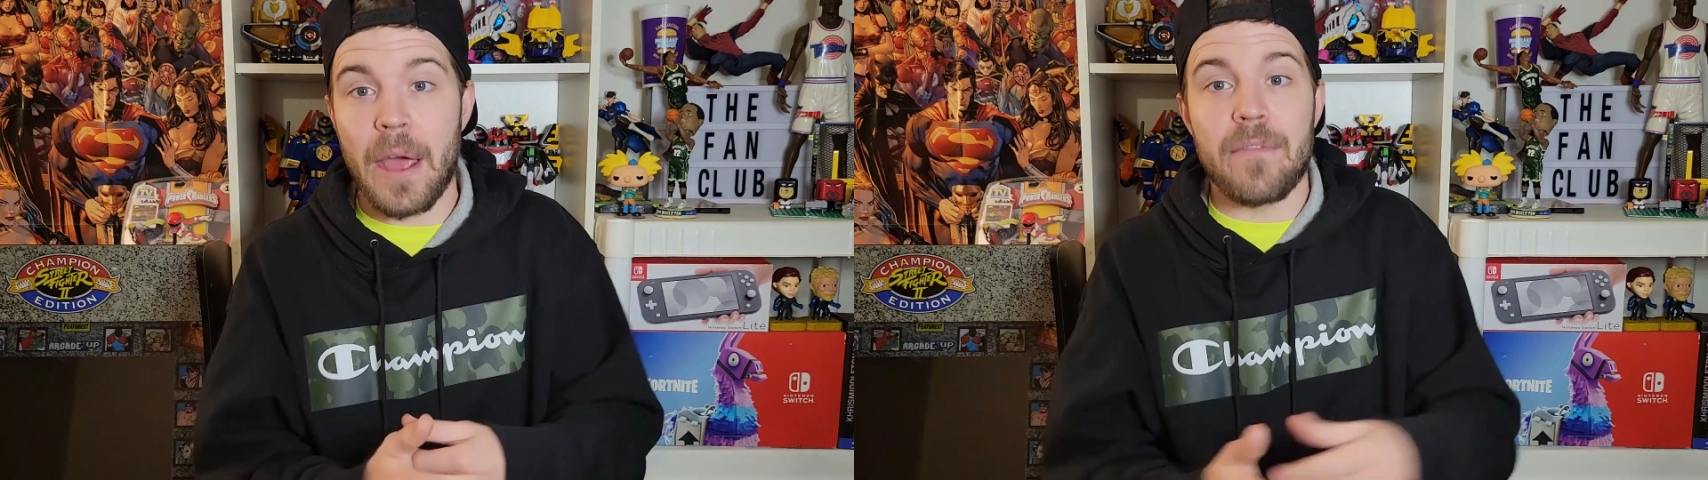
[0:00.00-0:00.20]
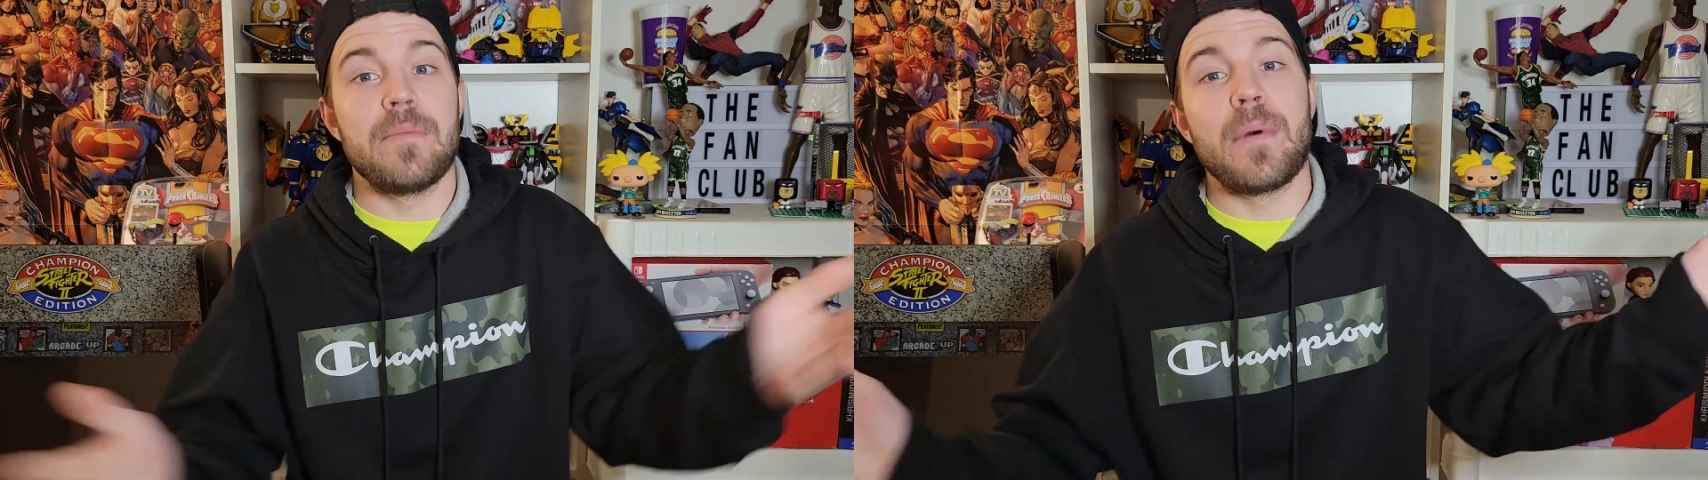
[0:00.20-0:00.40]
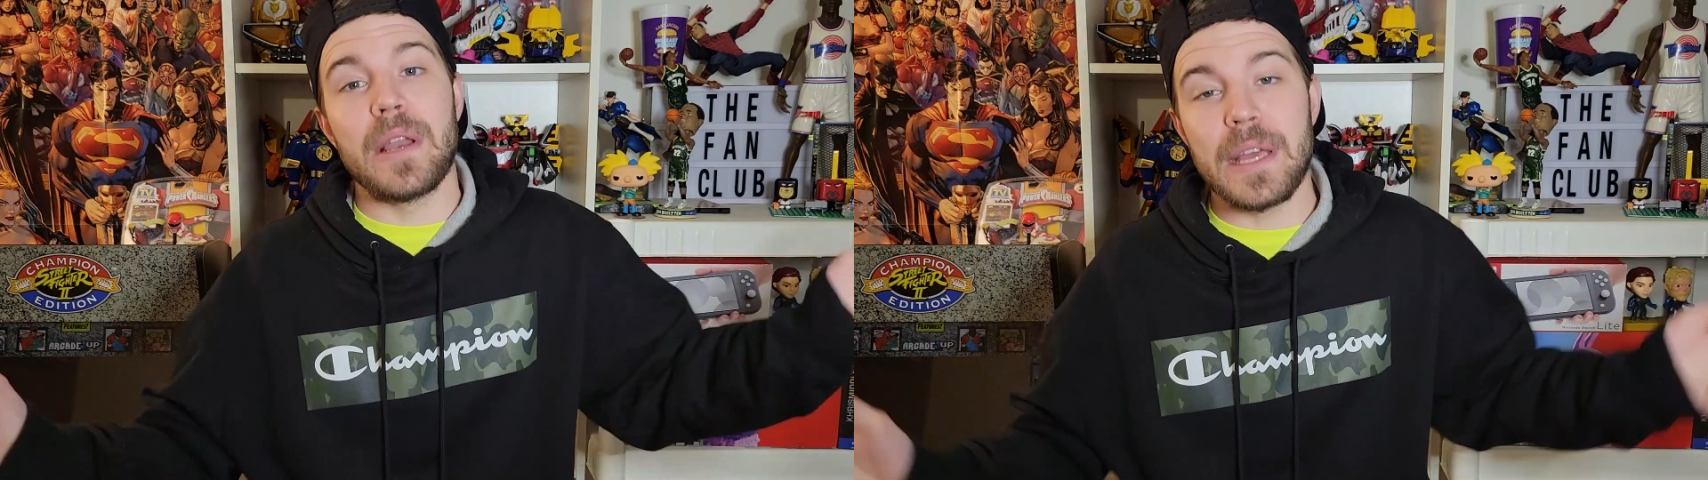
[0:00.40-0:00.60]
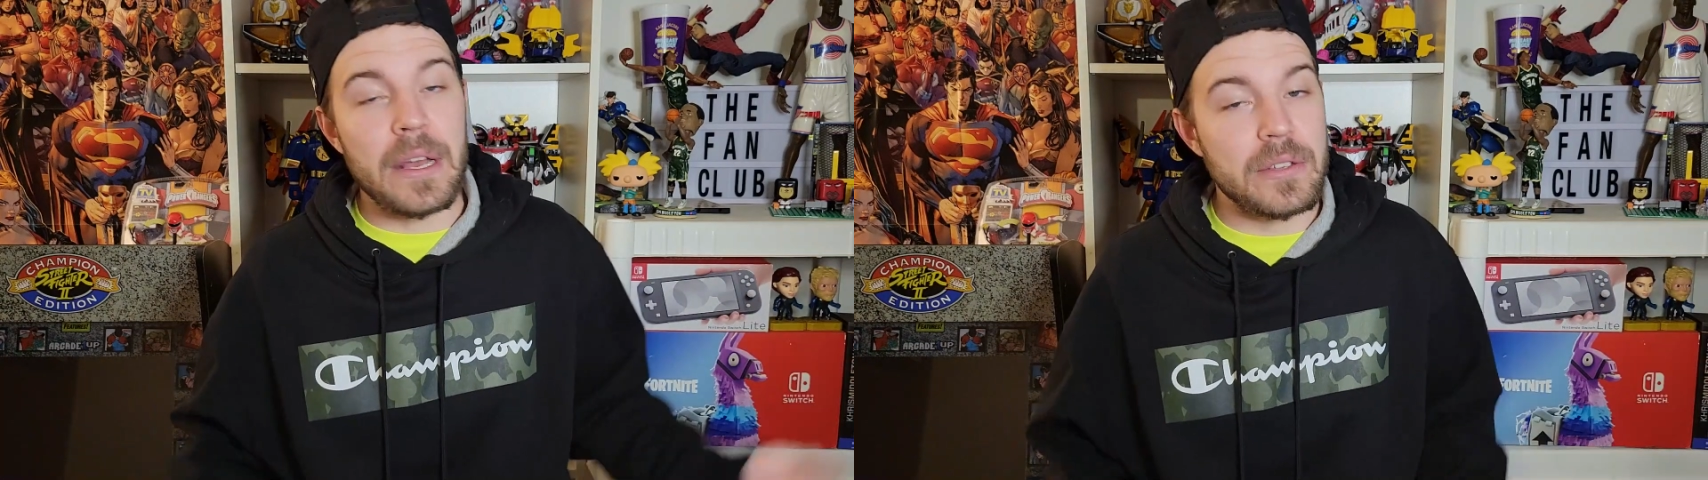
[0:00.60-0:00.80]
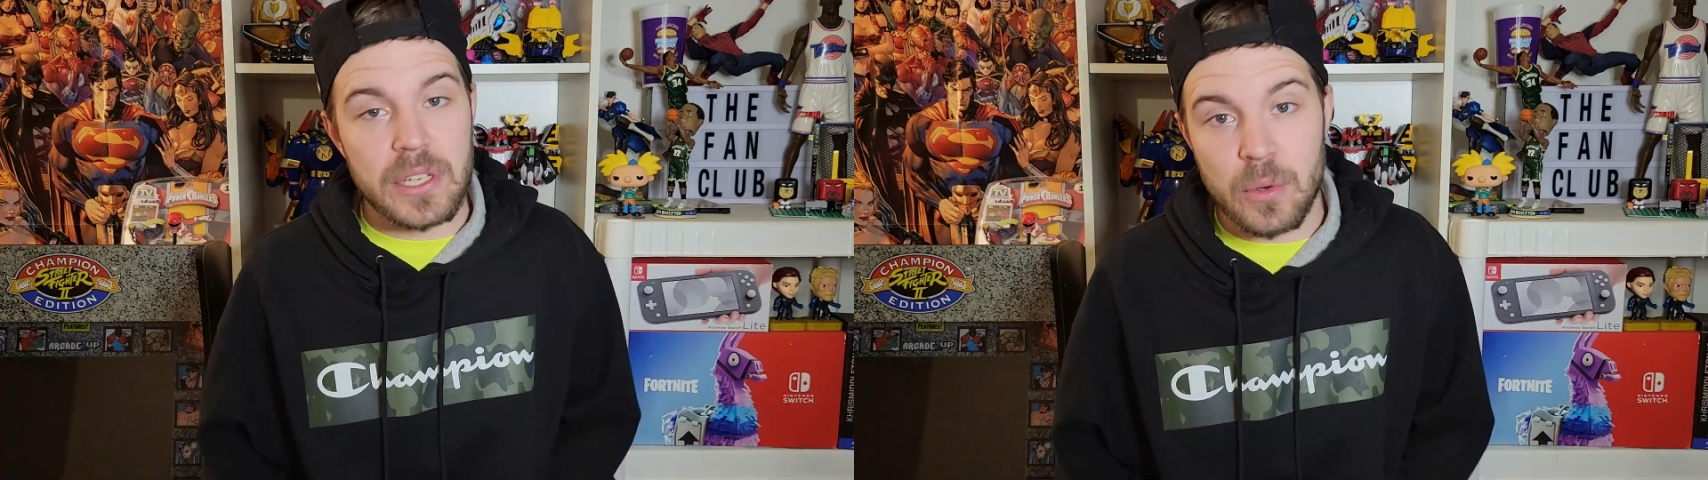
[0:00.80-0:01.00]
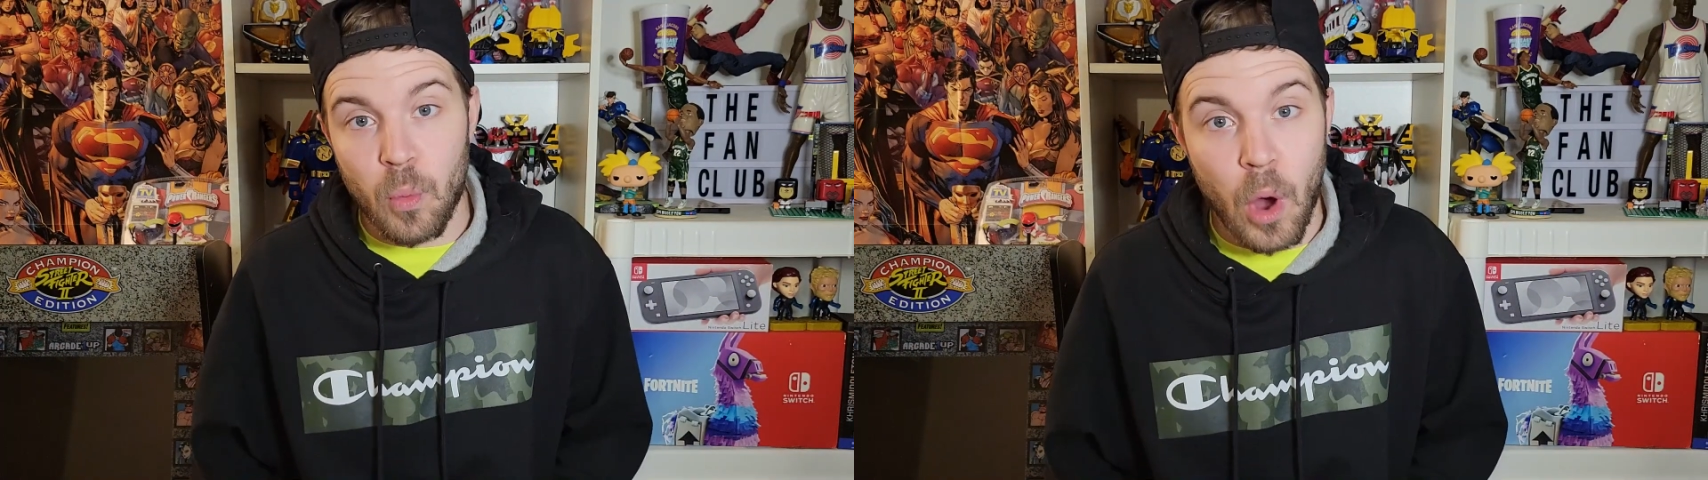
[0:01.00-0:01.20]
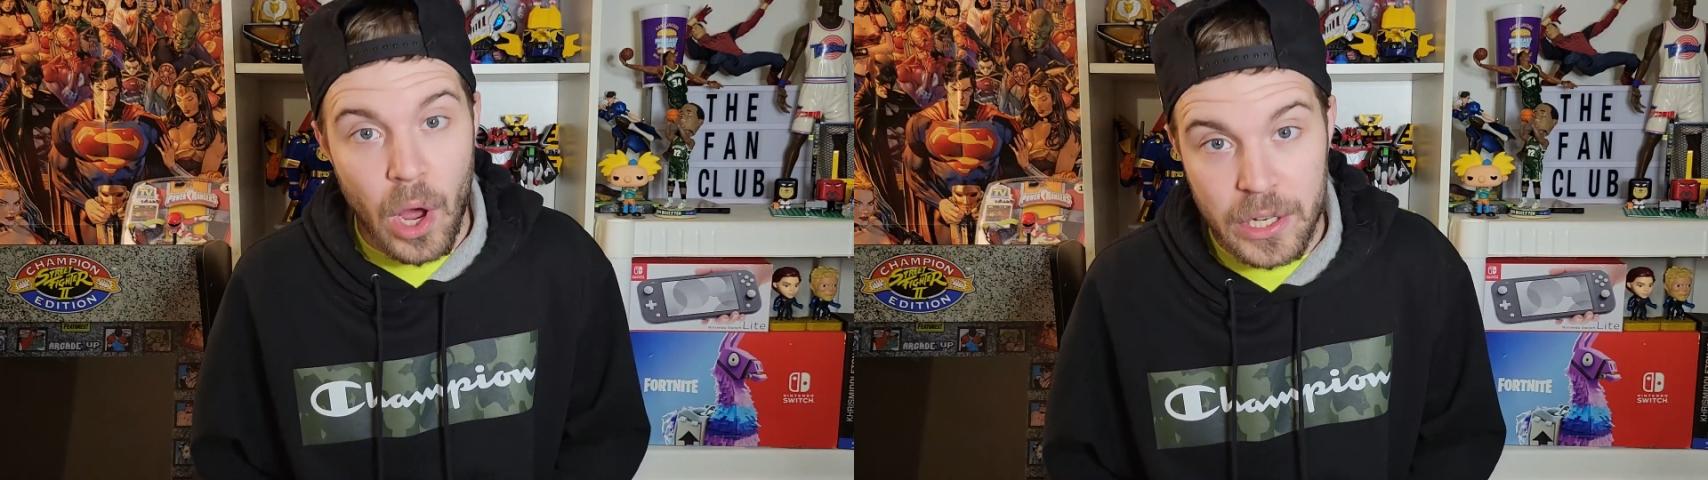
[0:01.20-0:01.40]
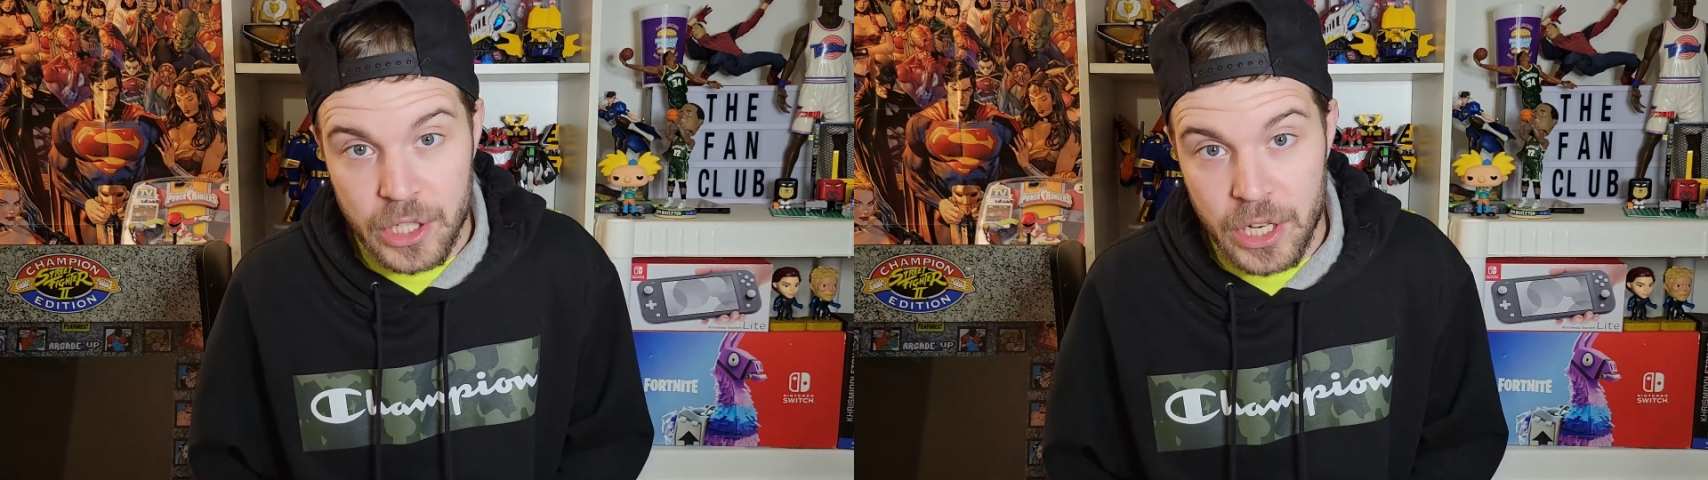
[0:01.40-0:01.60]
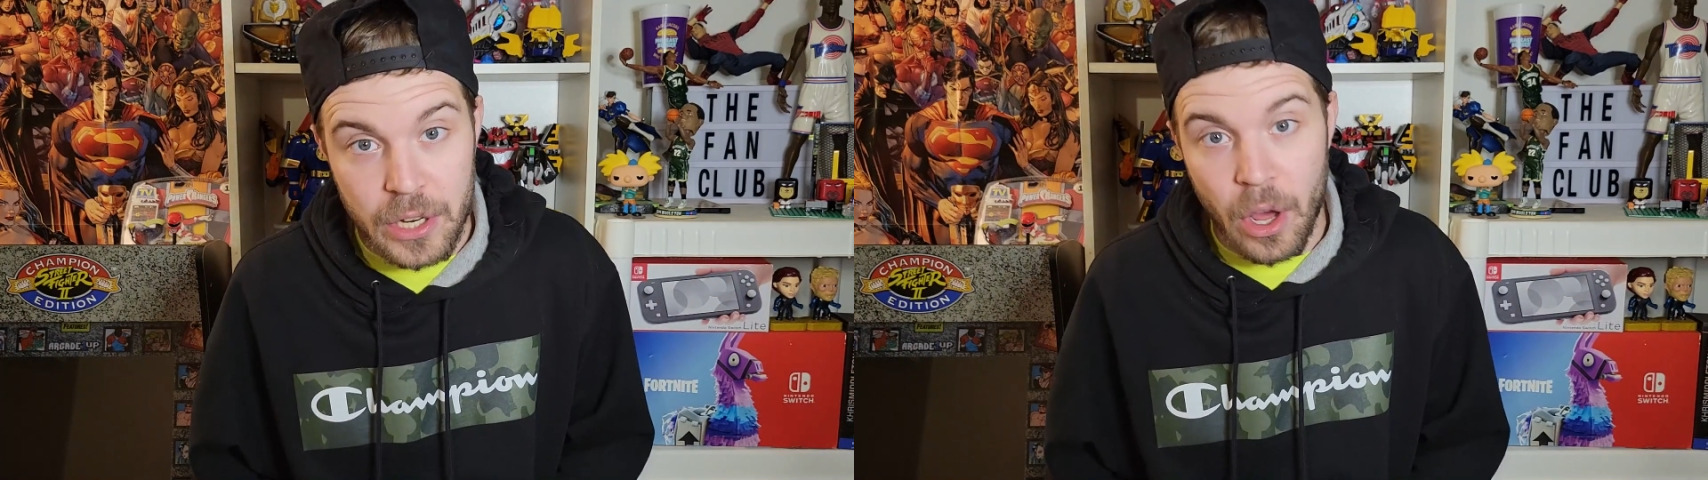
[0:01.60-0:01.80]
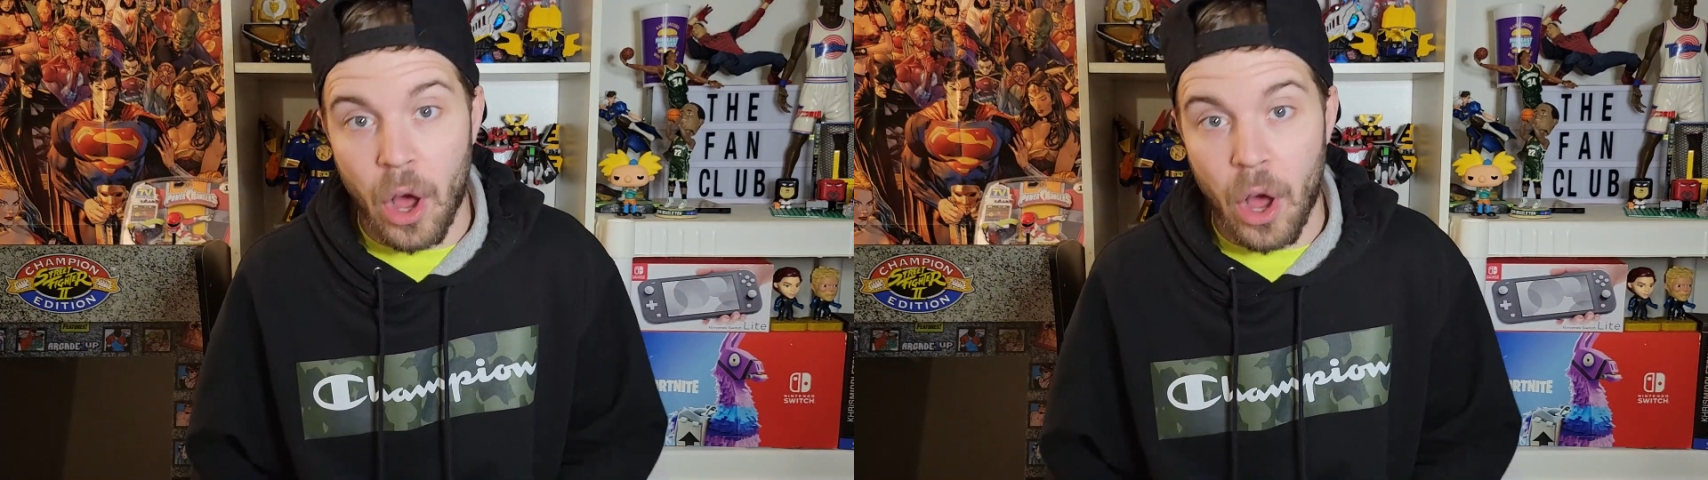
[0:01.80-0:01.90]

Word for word: everybody else can watch it